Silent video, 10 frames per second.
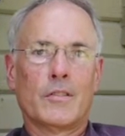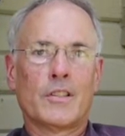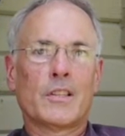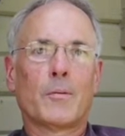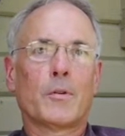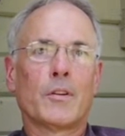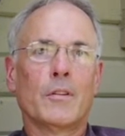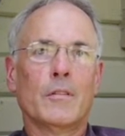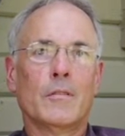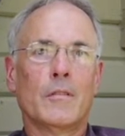
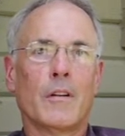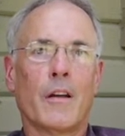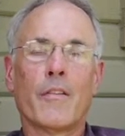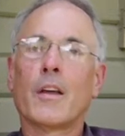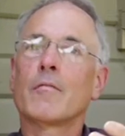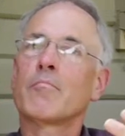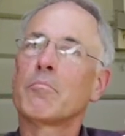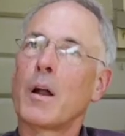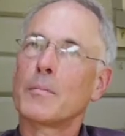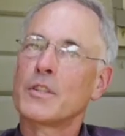December, and then
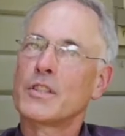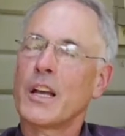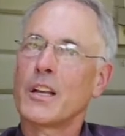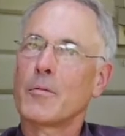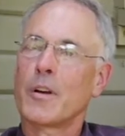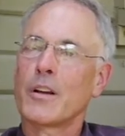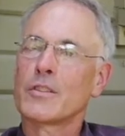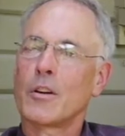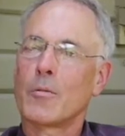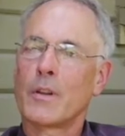probably January or so,